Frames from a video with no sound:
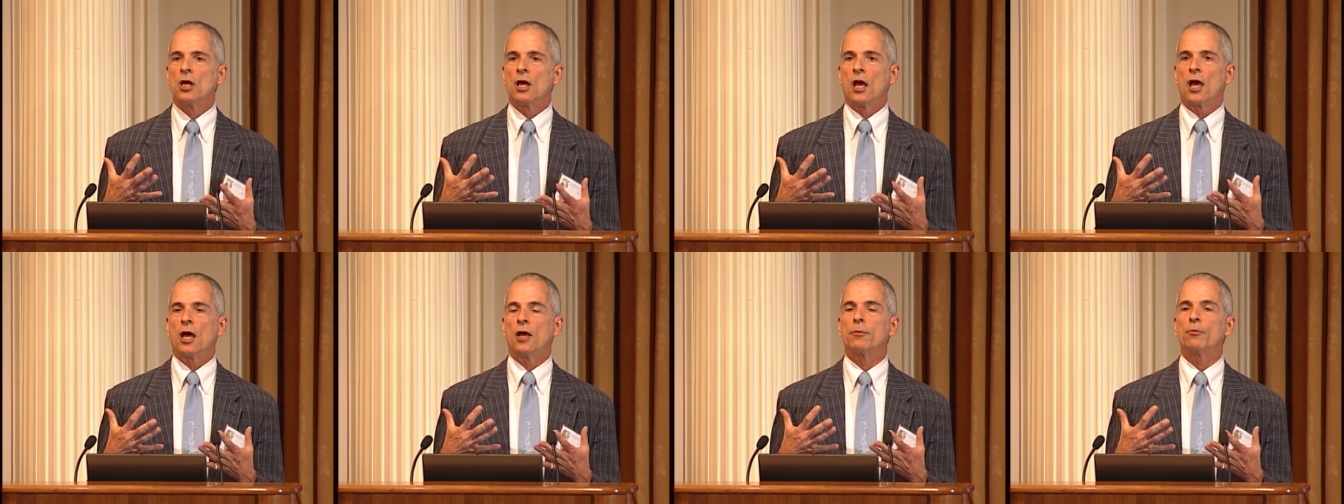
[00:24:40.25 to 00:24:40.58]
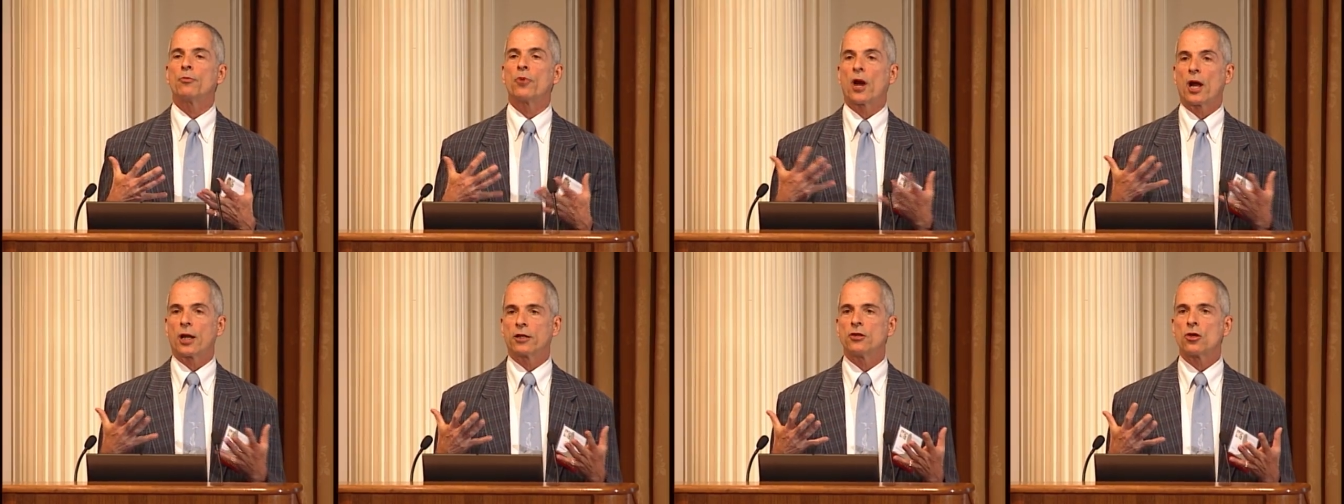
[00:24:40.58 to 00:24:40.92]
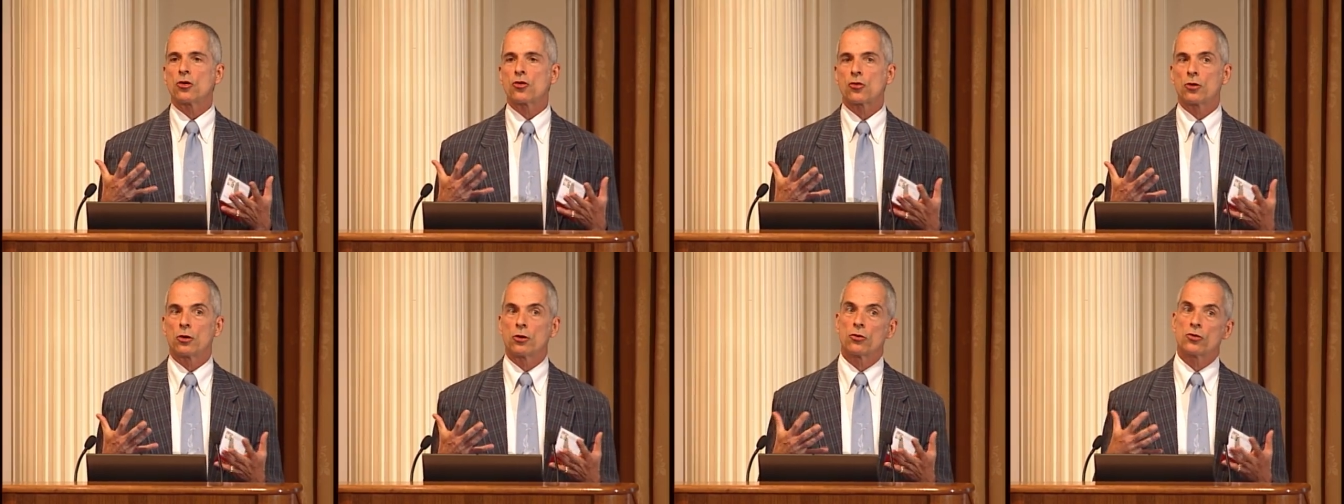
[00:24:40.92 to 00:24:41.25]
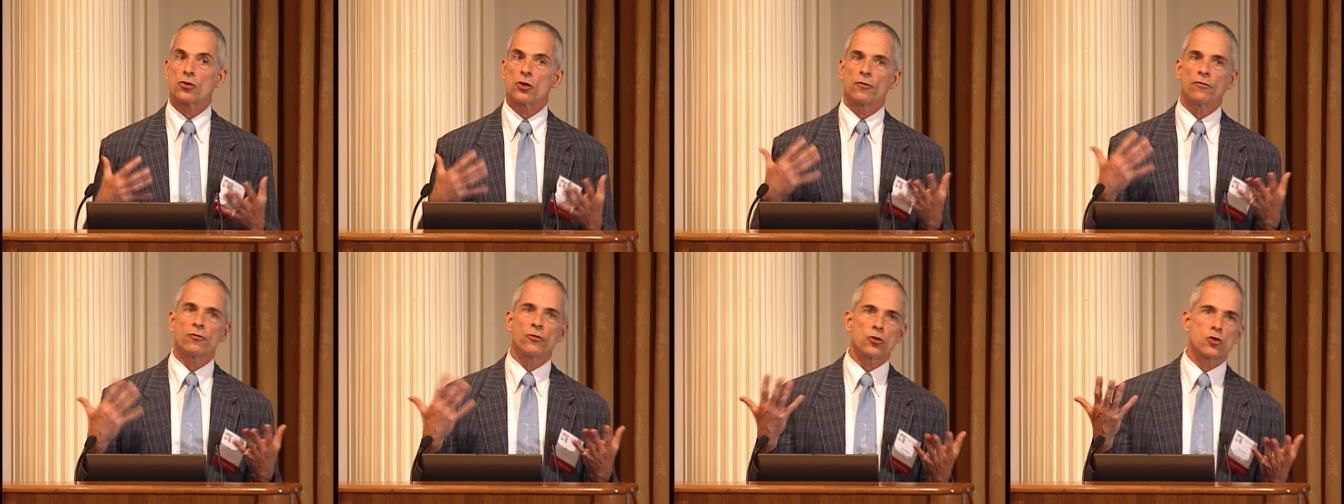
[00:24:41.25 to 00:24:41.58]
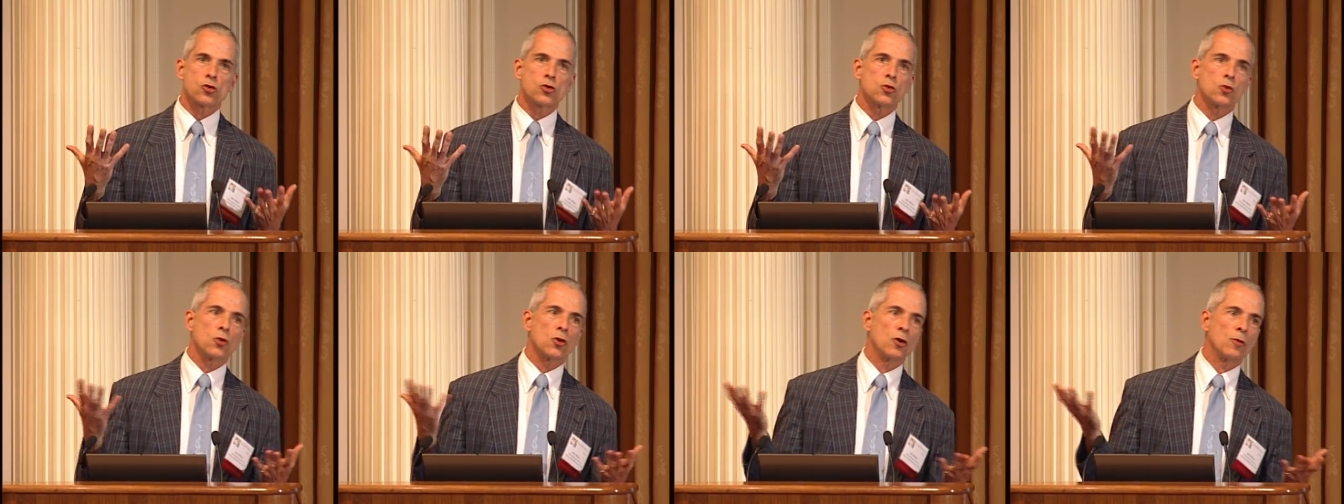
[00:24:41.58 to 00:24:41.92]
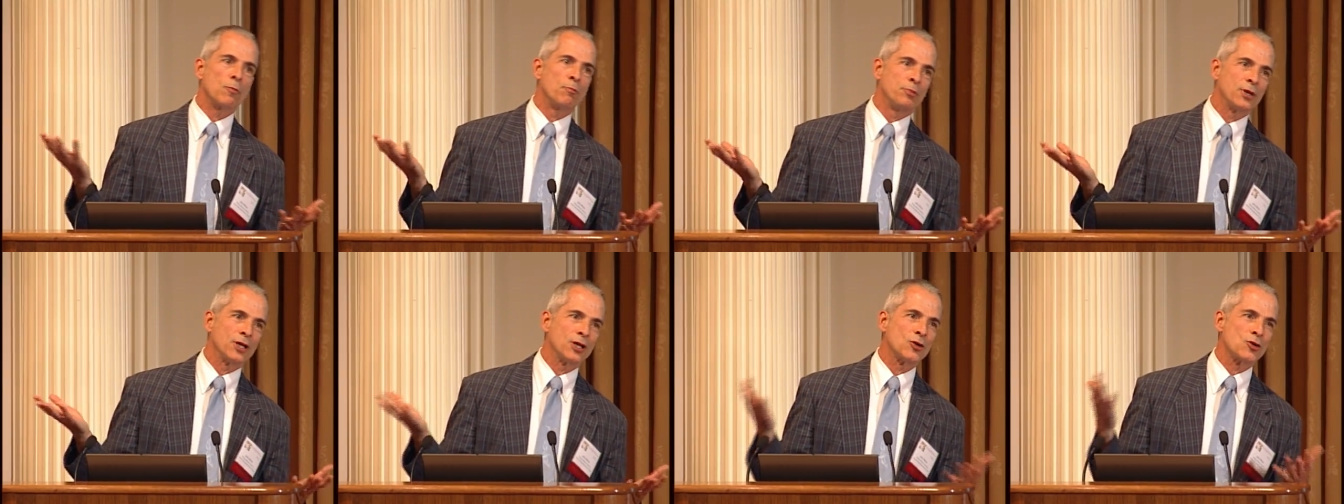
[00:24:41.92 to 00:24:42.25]
and practitioners, and for sure
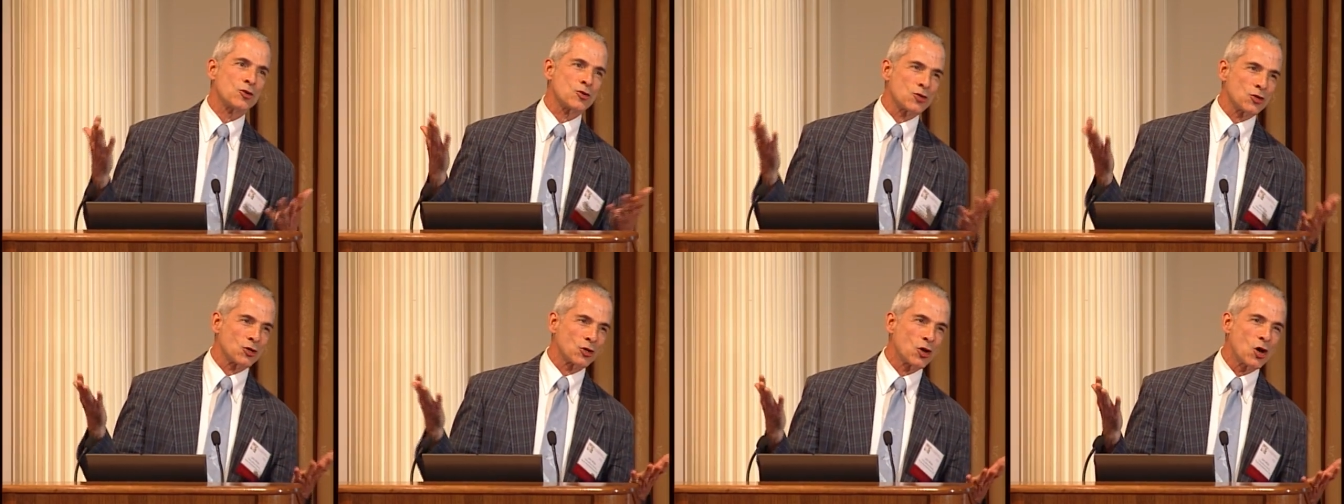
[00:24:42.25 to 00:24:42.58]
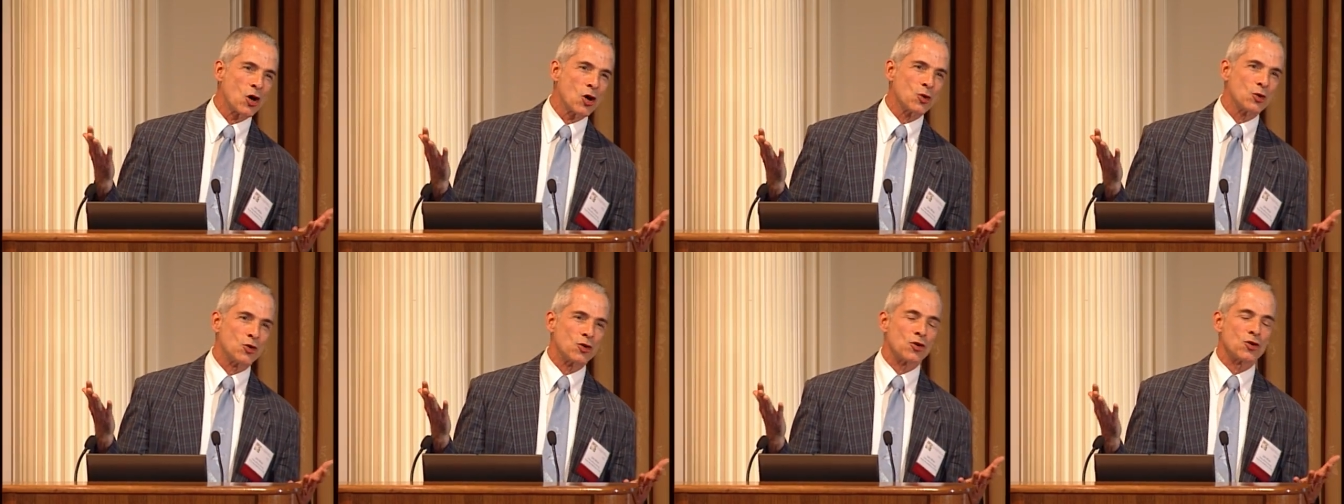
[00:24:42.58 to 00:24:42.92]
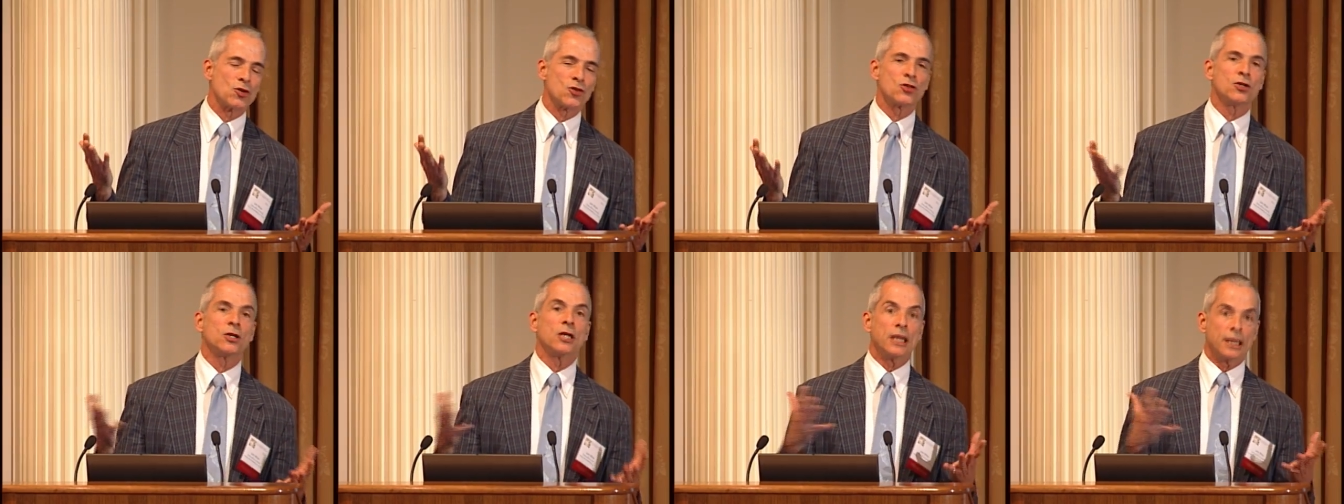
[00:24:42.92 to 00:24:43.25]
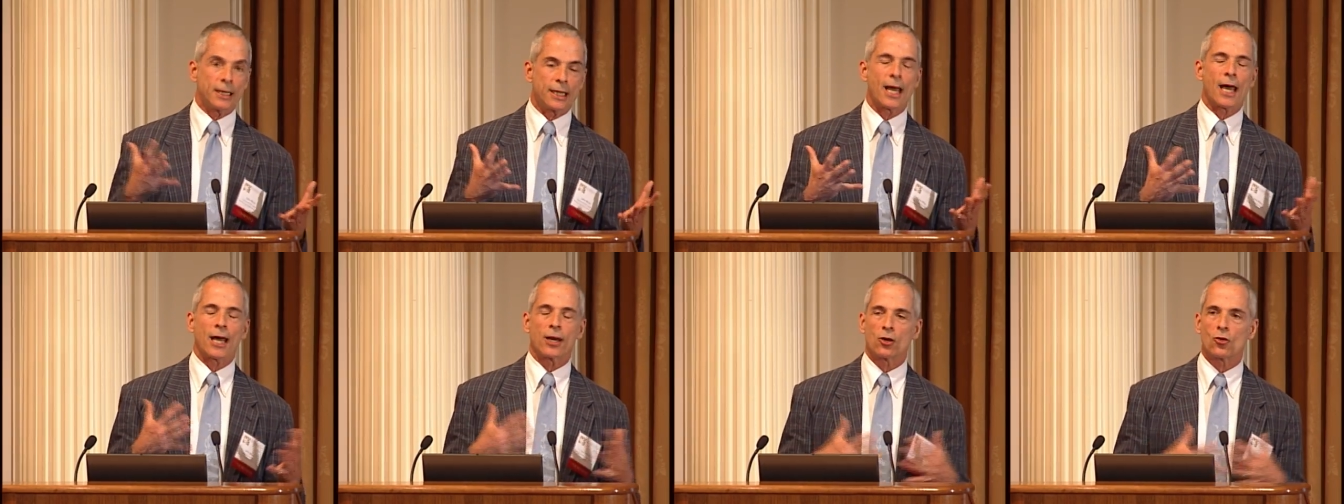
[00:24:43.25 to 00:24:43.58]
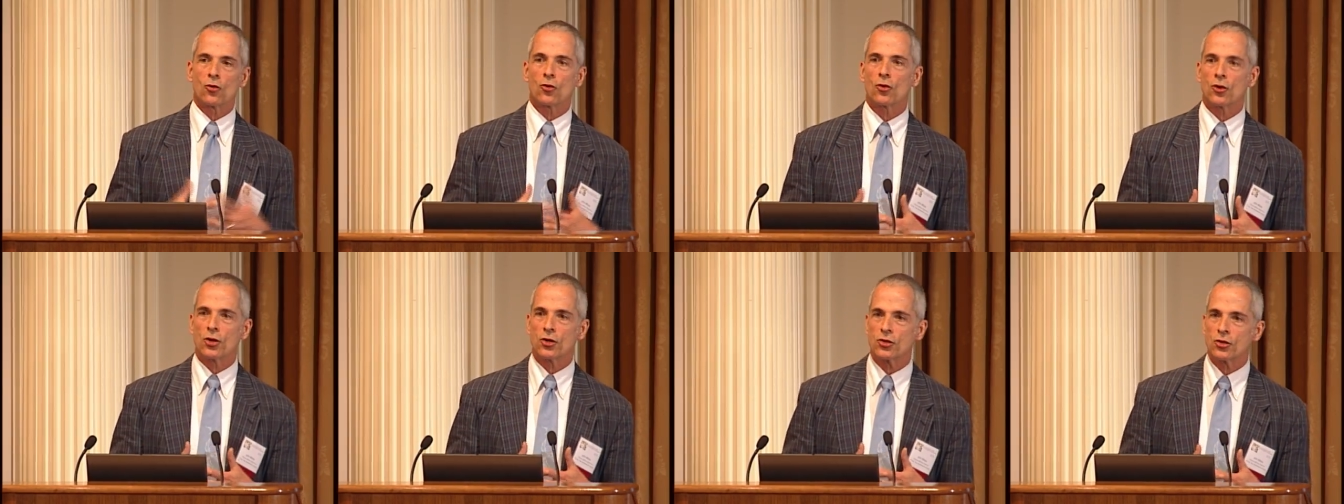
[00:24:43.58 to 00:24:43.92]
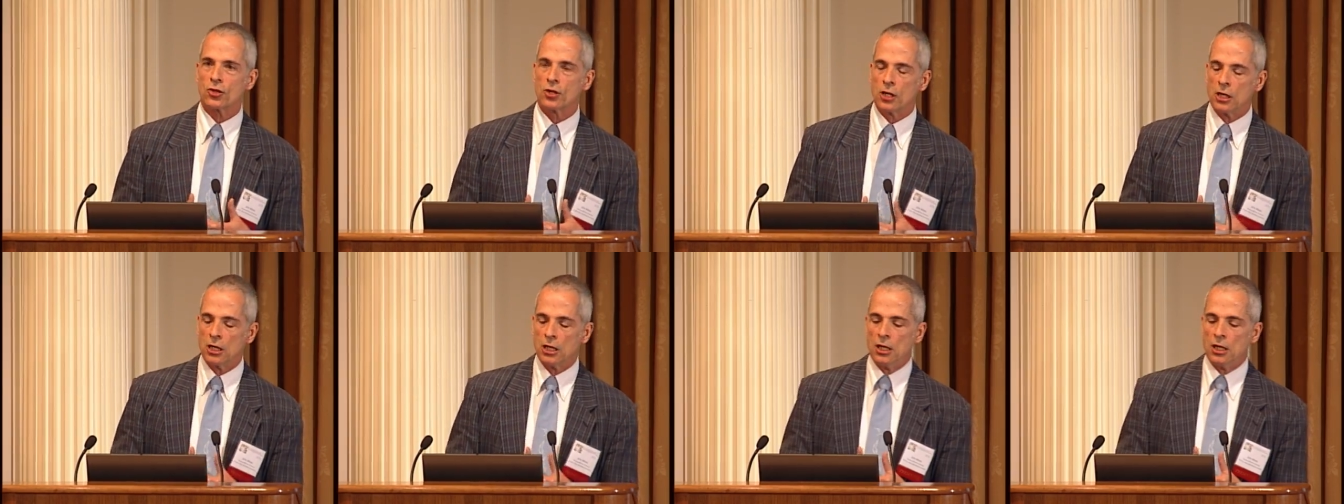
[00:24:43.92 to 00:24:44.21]
billers and coders, need categories.